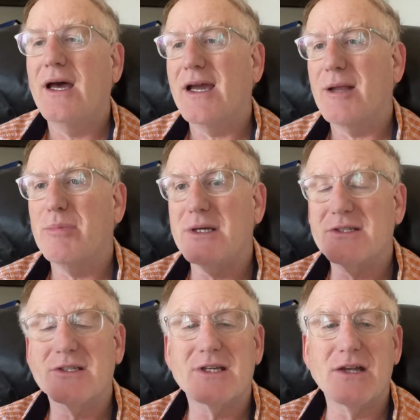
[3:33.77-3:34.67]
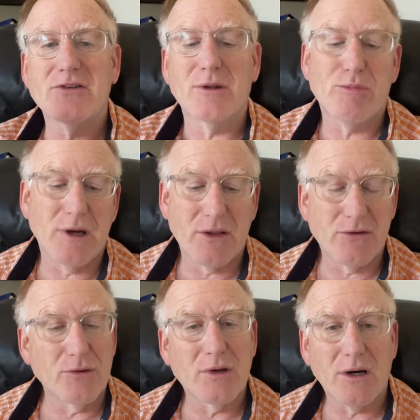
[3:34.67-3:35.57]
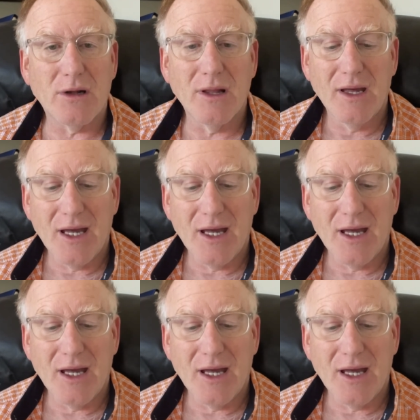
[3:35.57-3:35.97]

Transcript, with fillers: again, please schedule a breakthrough call.